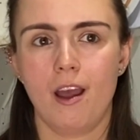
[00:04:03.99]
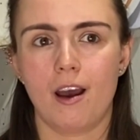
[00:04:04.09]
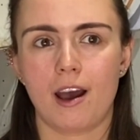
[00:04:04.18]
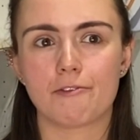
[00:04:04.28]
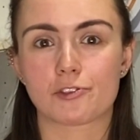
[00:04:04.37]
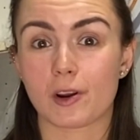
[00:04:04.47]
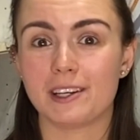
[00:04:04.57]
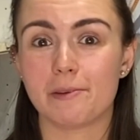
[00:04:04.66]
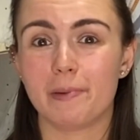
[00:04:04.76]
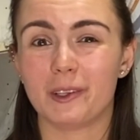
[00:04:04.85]
I've tried
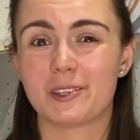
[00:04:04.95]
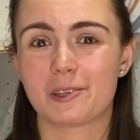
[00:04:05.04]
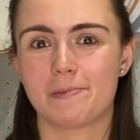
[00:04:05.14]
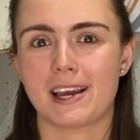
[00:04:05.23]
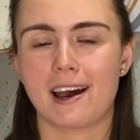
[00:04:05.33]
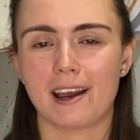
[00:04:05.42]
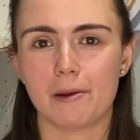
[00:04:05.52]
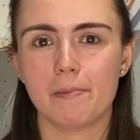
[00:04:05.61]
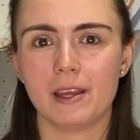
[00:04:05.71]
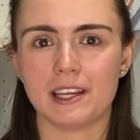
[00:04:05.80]
to build some
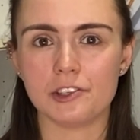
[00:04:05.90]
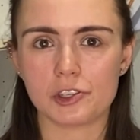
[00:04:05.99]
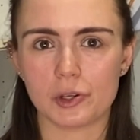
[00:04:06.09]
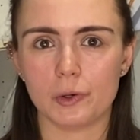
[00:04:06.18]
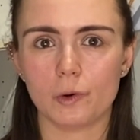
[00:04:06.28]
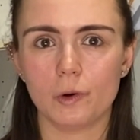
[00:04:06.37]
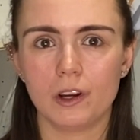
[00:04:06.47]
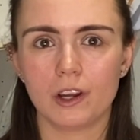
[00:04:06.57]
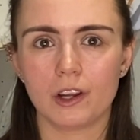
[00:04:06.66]
time into